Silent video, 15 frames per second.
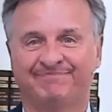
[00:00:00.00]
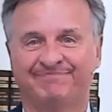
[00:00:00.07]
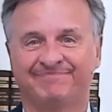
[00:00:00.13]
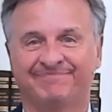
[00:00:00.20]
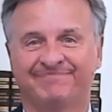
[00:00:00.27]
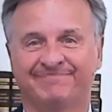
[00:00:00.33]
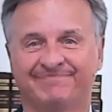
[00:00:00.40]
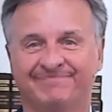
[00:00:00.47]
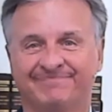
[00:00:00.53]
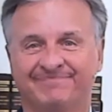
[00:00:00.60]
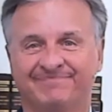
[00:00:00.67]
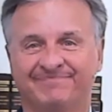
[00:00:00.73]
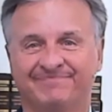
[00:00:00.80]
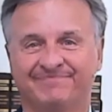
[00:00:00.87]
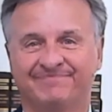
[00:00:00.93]

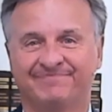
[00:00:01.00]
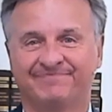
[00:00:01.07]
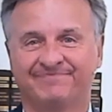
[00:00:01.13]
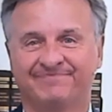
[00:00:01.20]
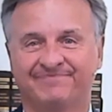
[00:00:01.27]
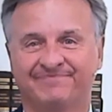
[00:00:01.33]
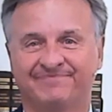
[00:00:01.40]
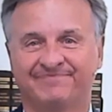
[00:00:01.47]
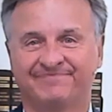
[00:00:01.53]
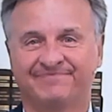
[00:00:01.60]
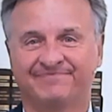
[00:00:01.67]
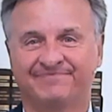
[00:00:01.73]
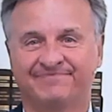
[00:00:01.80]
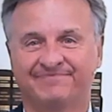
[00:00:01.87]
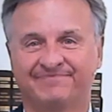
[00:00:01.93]

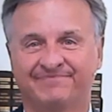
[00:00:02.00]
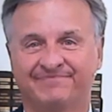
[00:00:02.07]
[no speech]